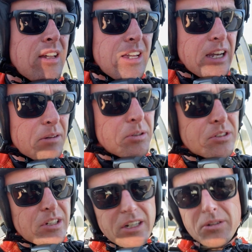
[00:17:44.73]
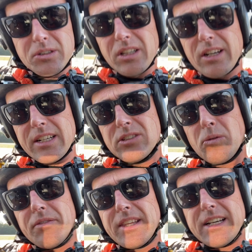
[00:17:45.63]
I was cruising along at
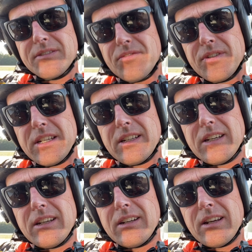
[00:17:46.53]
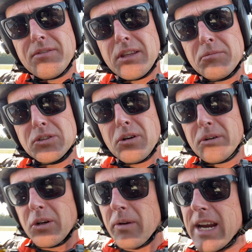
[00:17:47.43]
12,000 feet and everything was going
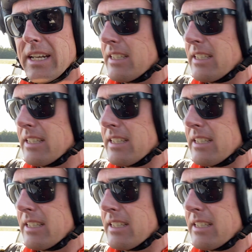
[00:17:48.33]
great.